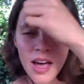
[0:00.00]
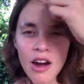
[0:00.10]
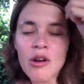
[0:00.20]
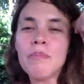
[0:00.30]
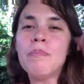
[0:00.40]

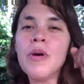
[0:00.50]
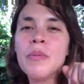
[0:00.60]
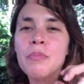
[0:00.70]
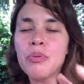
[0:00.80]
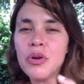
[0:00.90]
are
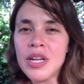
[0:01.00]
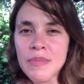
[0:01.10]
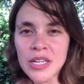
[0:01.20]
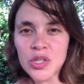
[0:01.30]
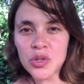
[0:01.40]
pretty
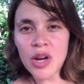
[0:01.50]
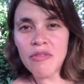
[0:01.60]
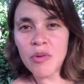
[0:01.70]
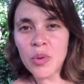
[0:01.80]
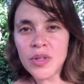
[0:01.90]
much
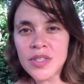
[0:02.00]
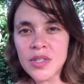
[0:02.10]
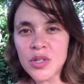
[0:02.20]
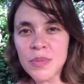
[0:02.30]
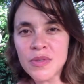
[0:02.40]
straightforward
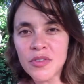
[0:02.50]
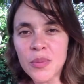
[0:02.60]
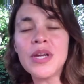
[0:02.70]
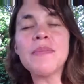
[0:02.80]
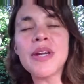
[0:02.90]
in terms of
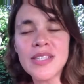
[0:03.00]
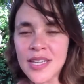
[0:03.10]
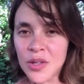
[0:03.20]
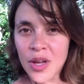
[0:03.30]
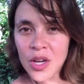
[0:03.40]
community, but I'll
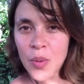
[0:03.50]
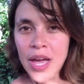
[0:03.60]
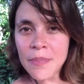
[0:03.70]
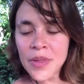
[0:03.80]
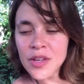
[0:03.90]
tell you anyway.